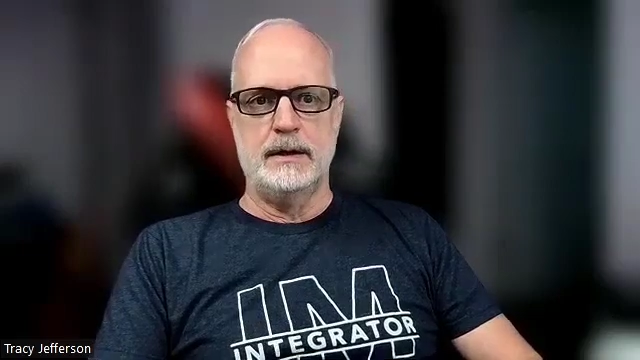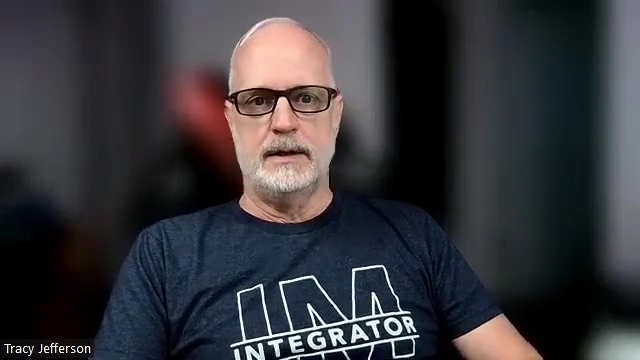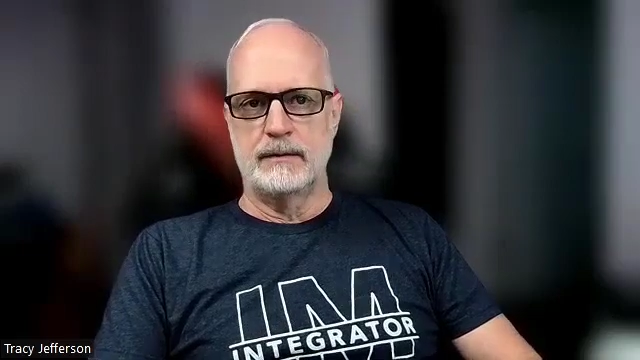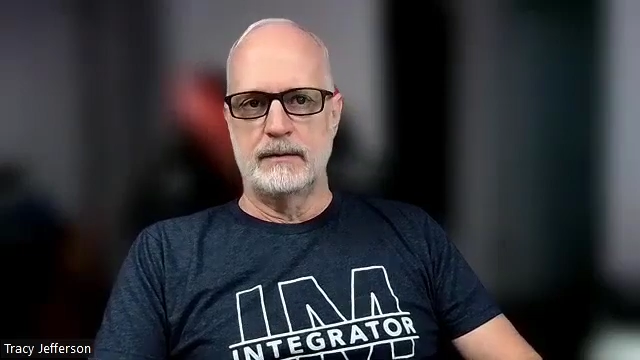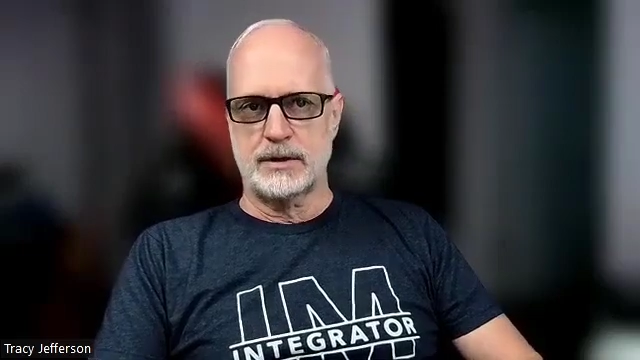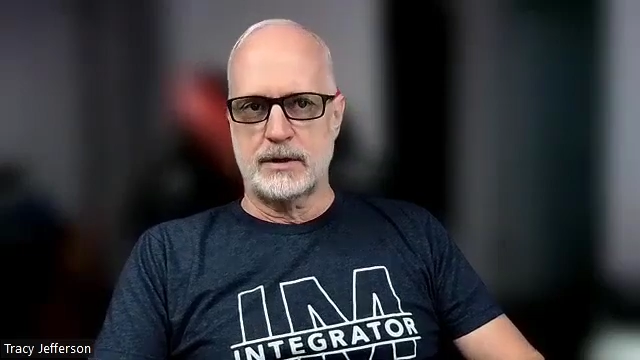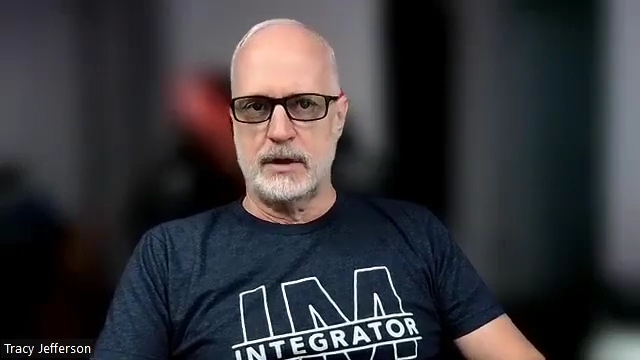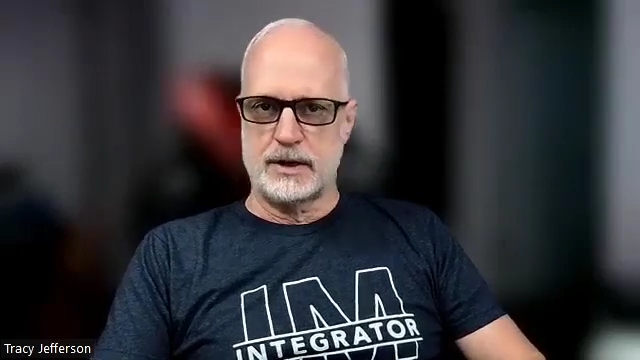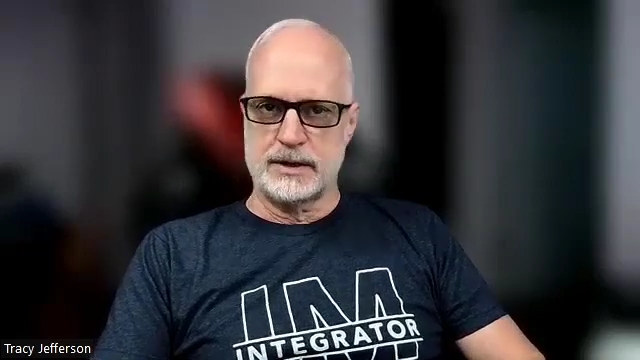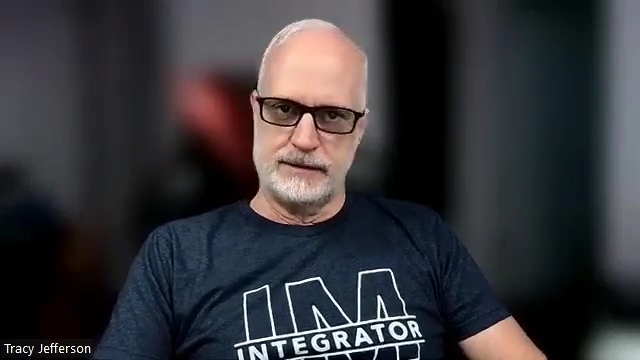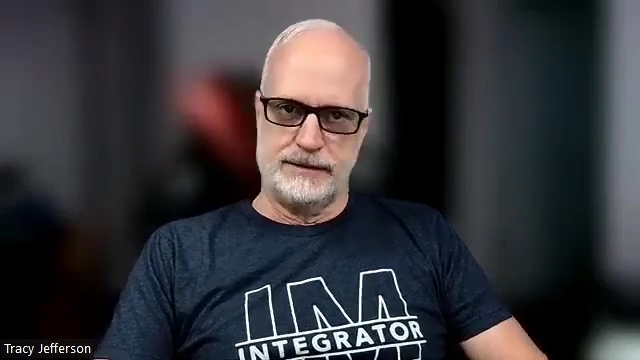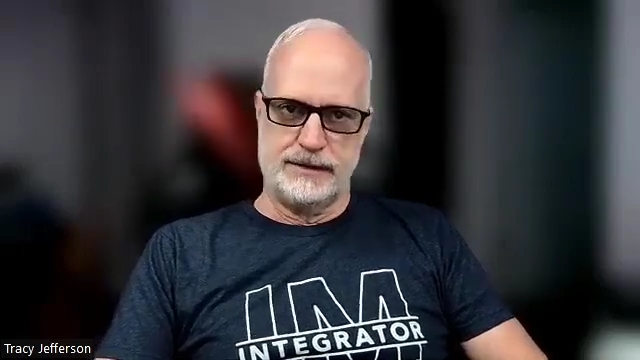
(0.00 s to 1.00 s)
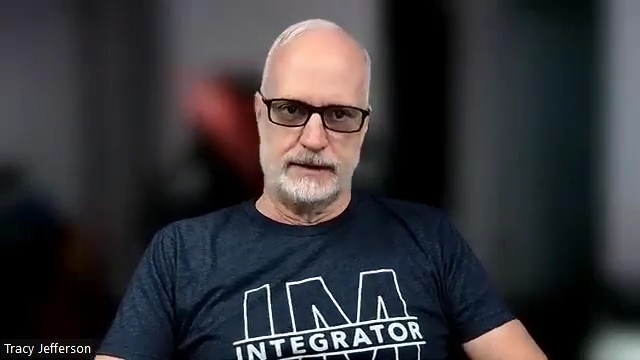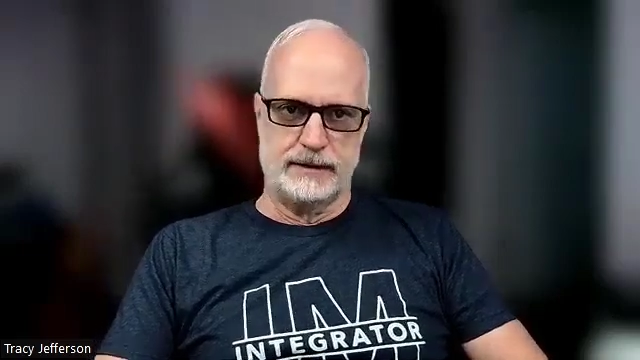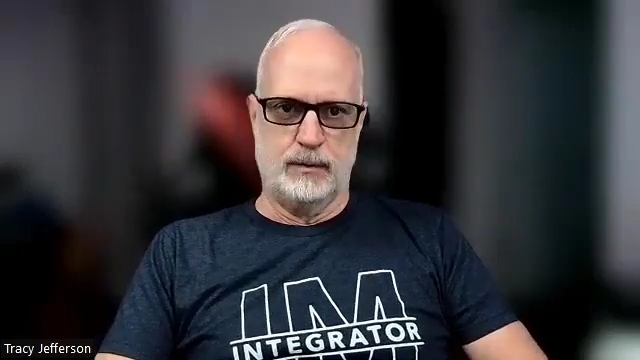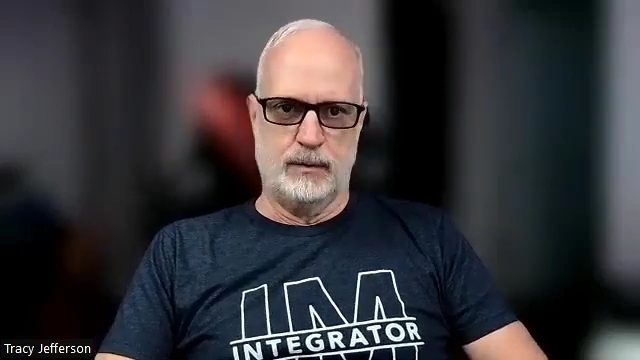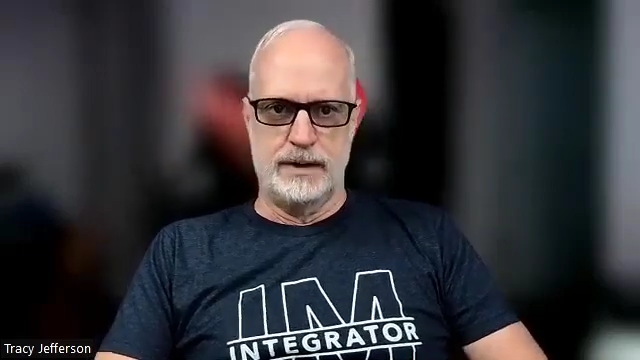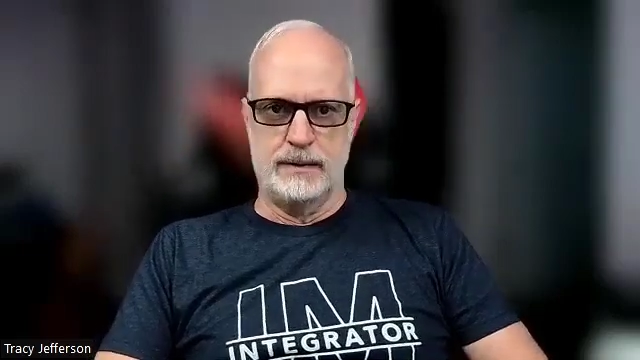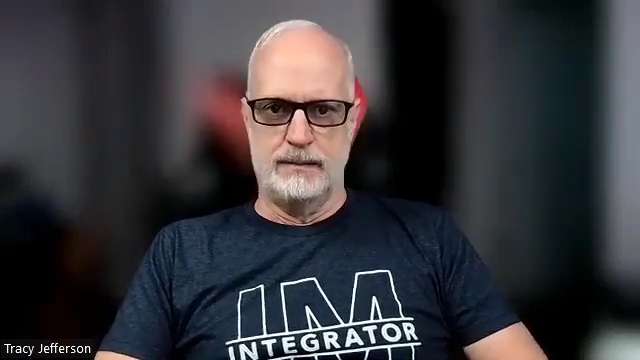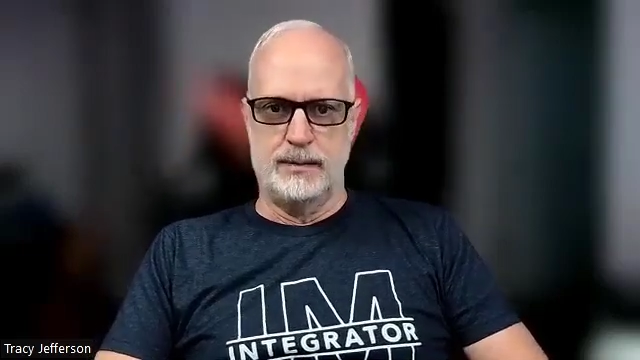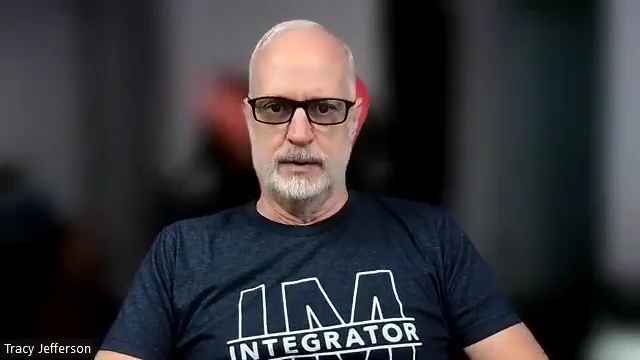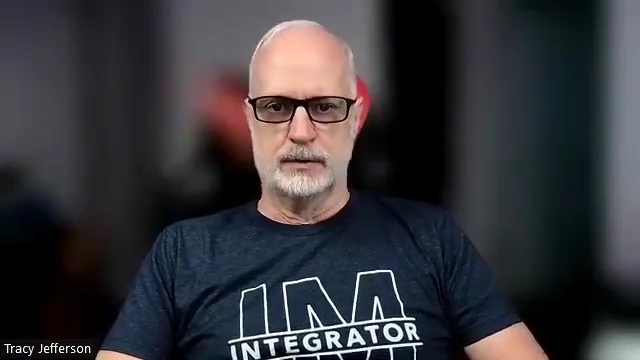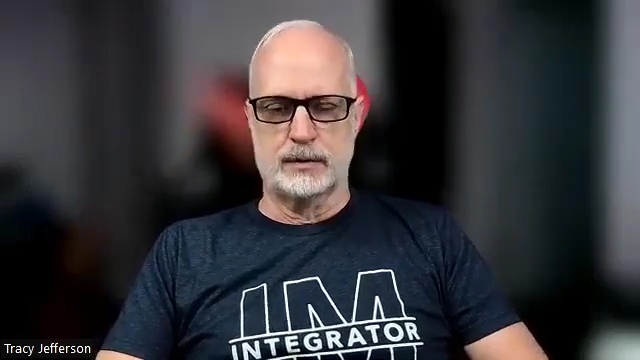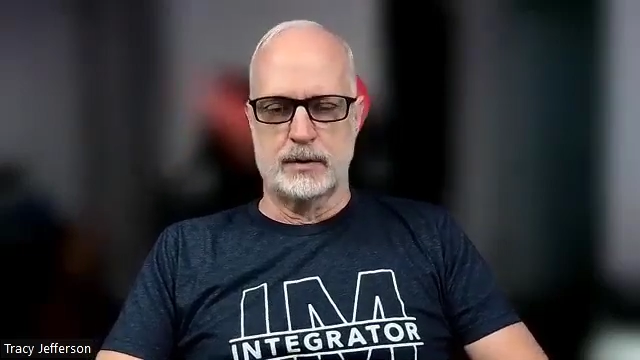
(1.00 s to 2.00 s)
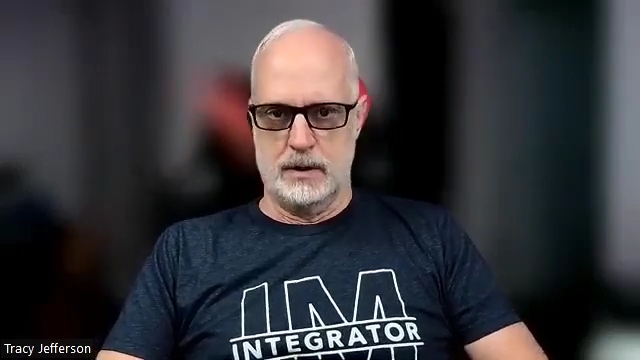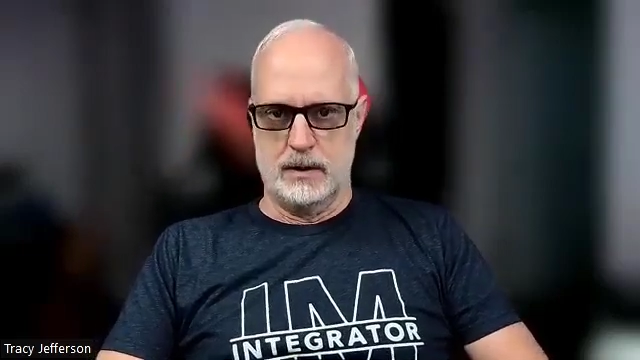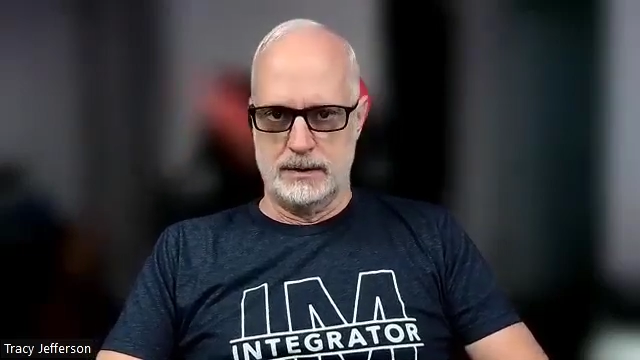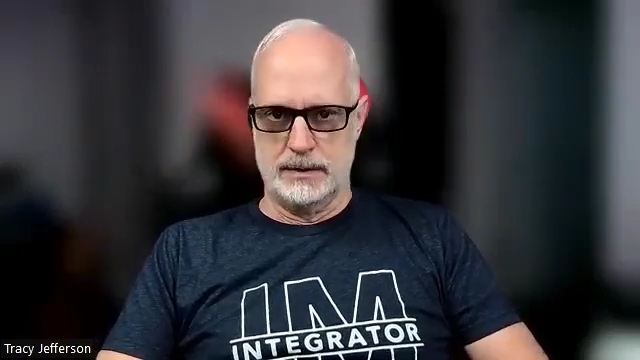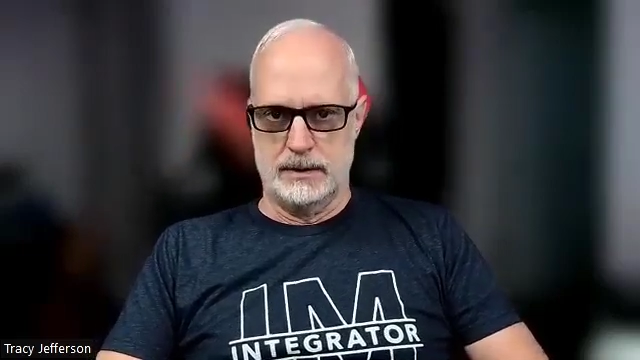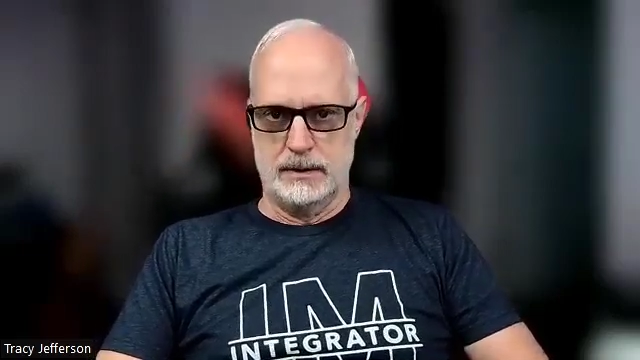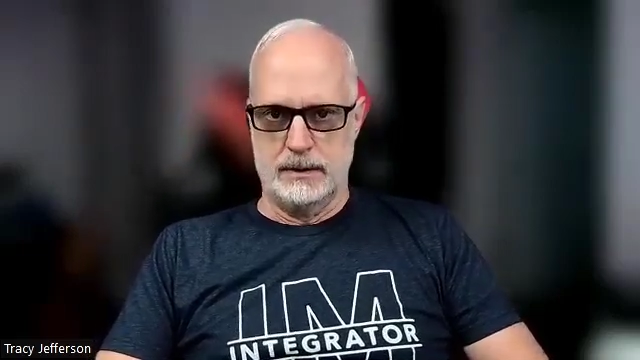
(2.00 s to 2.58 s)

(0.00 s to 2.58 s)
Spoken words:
that was cost-effective way to build cars.